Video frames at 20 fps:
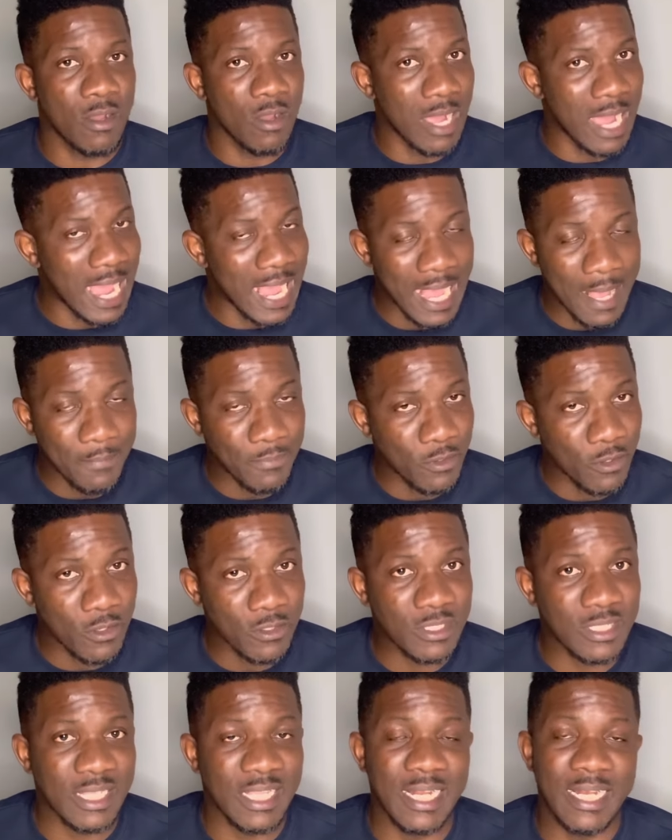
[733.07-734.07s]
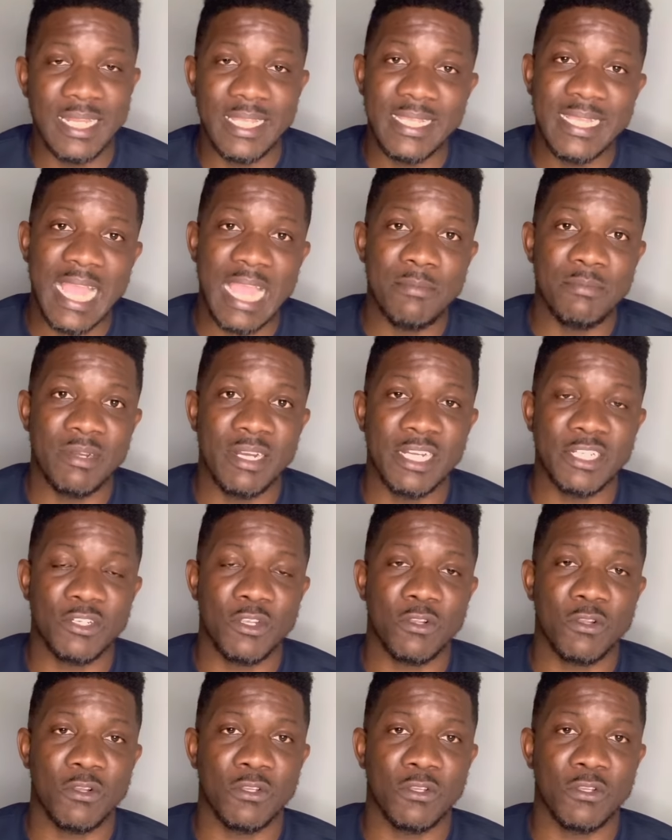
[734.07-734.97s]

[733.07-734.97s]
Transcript: I am not a legal immigration